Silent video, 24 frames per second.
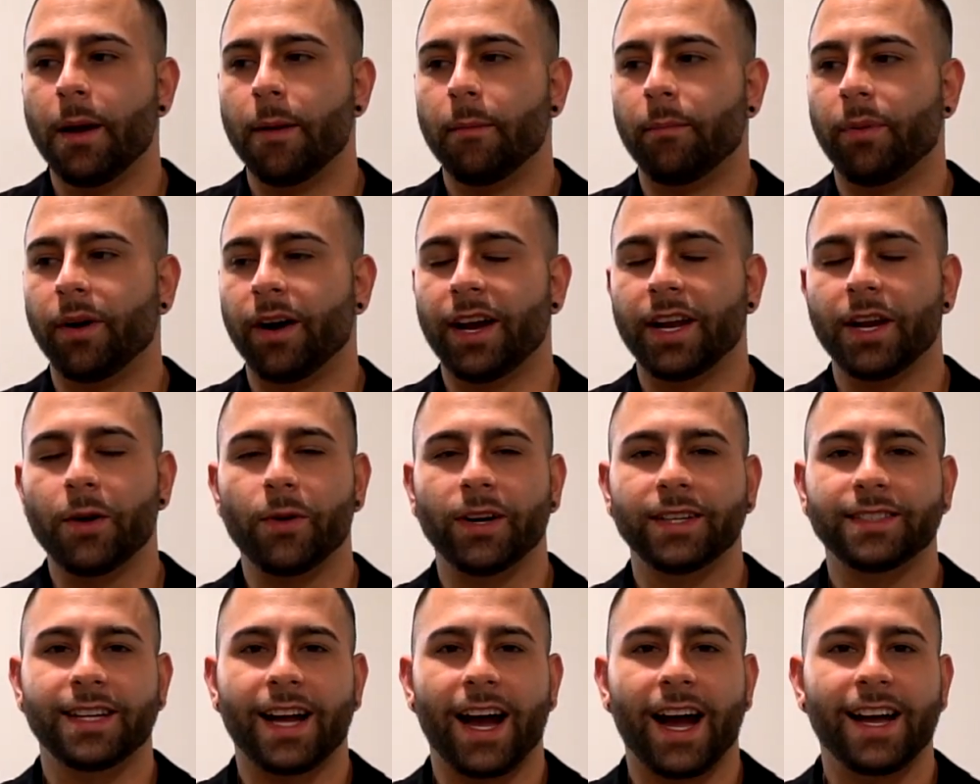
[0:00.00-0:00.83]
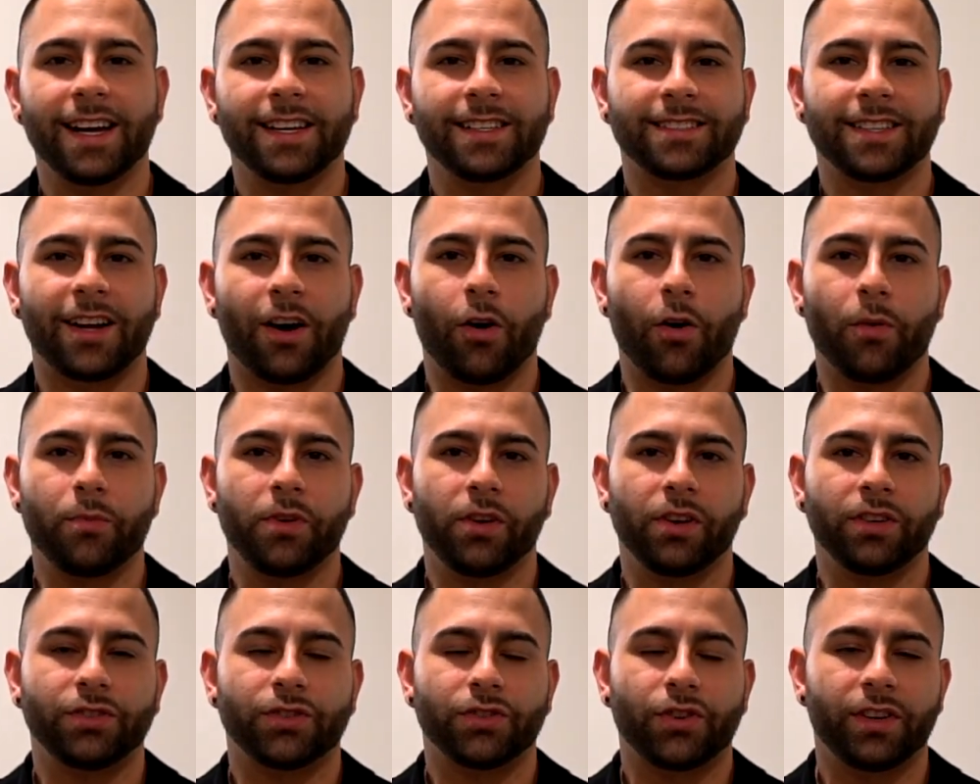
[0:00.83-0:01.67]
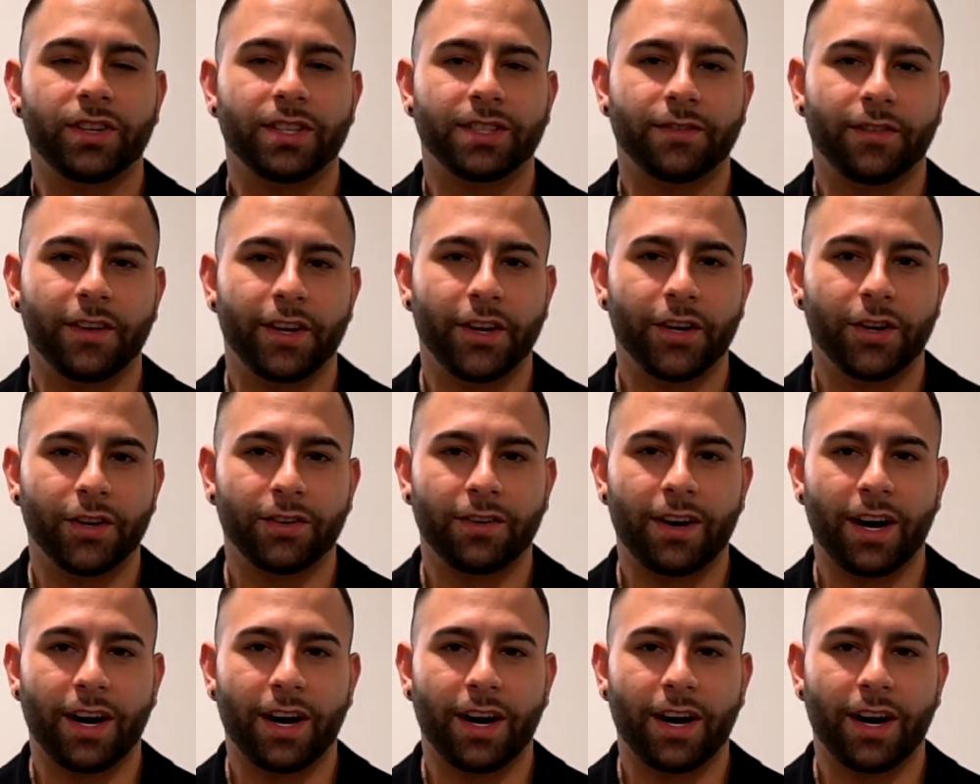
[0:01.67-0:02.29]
But anyways, guys, I hope you enjoyed this video.